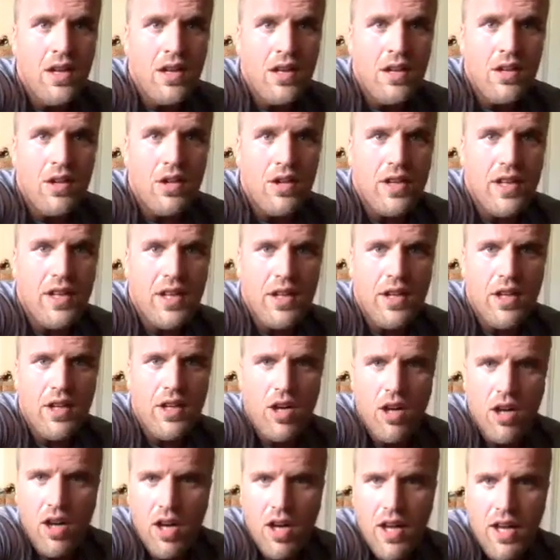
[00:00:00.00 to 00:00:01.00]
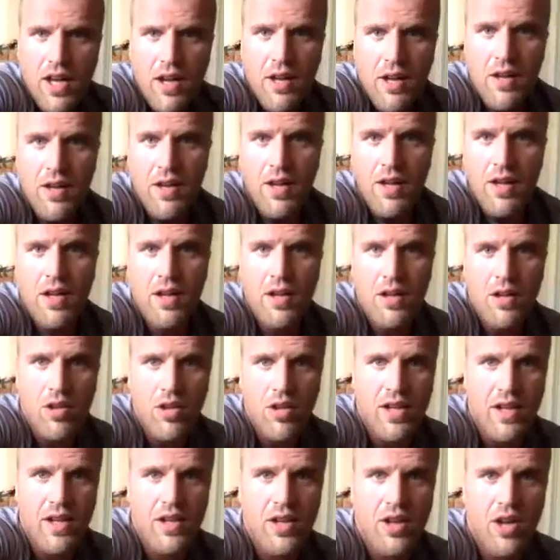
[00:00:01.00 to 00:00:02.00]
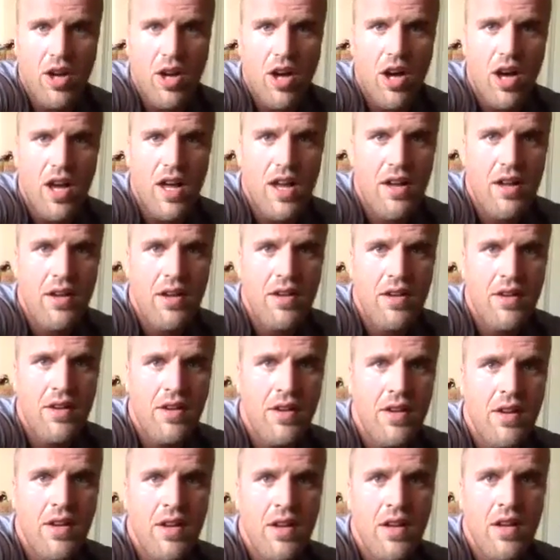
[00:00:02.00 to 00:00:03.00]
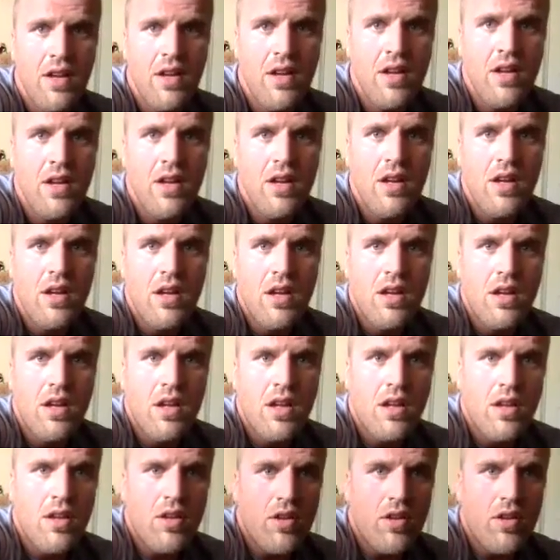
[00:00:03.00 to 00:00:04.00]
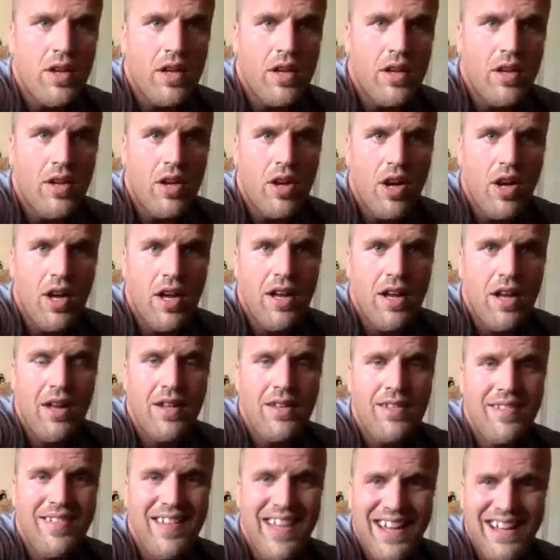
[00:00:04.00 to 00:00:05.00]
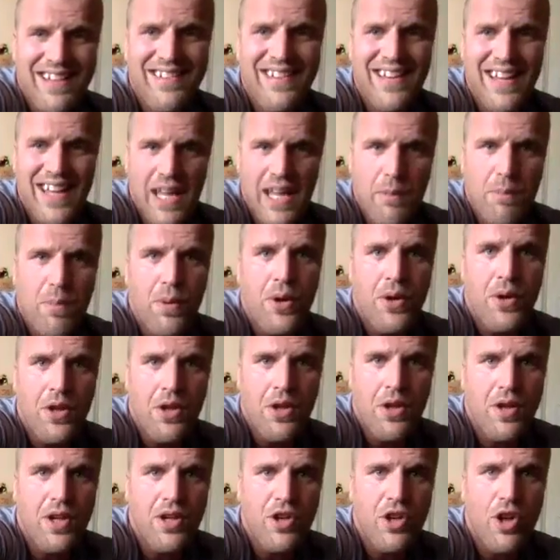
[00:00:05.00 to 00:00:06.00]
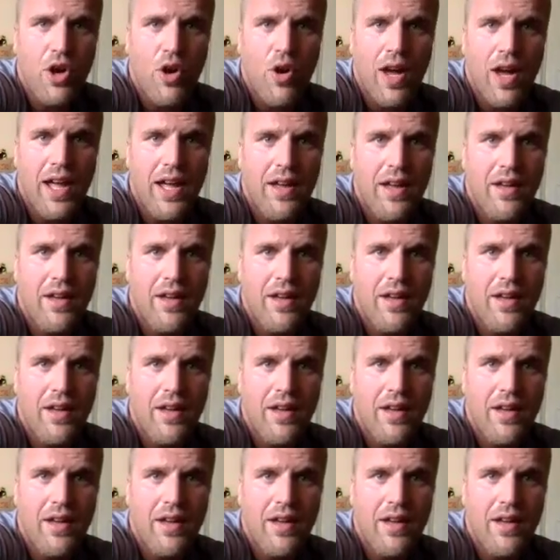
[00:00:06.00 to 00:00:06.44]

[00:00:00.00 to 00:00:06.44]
Looking good, looking good. Looking good. Dig deep. You can do it.